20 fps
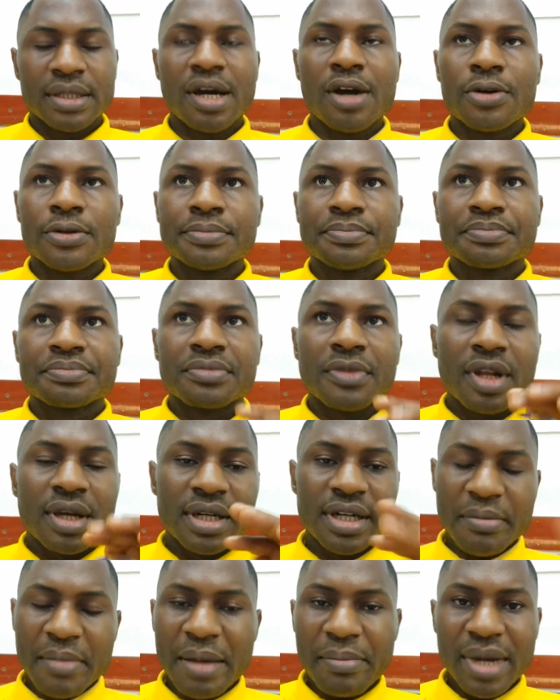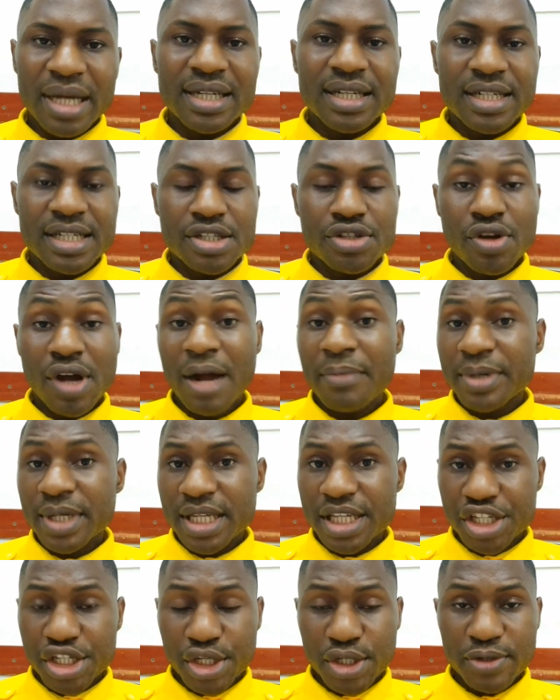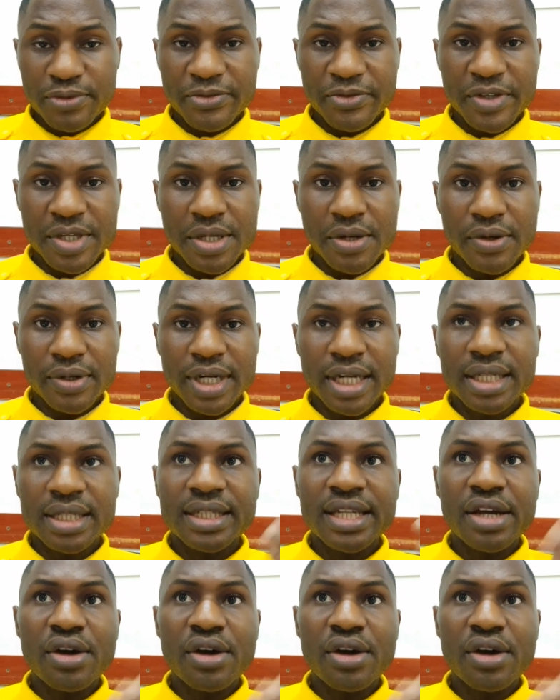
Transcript: Now, remember, there is no application fee, alright?